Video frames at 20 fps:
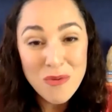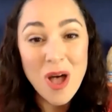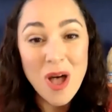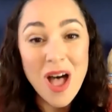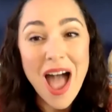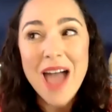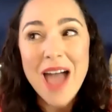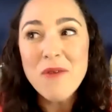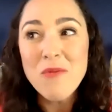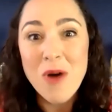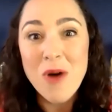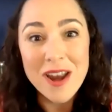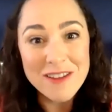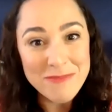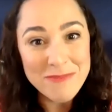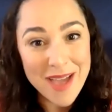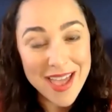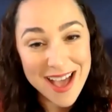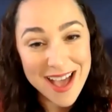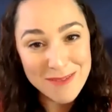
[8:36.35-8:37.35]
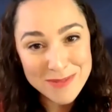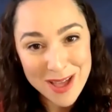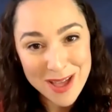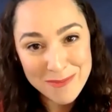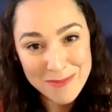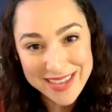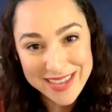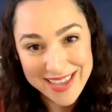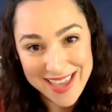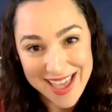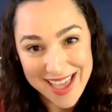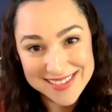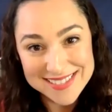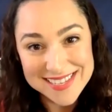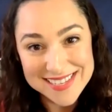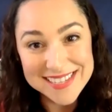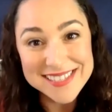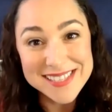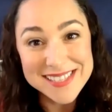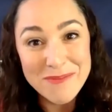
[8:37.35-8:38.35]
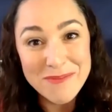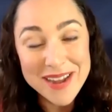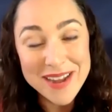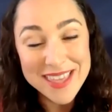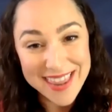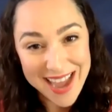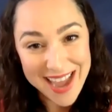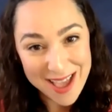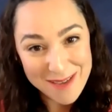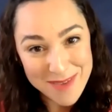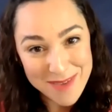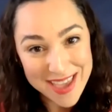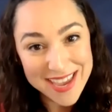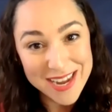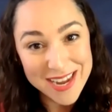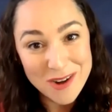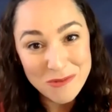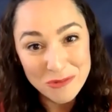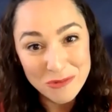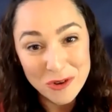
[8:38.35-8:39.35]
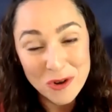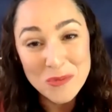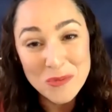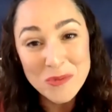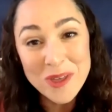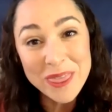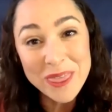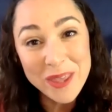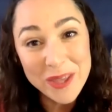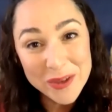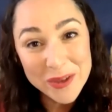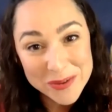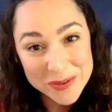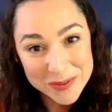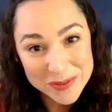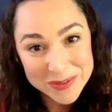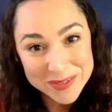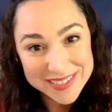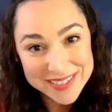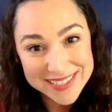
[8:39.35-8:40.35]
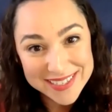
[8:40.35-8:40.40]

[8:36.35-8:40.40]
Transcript: Well, one of my upcoming guests is somebody that I met in a room with you,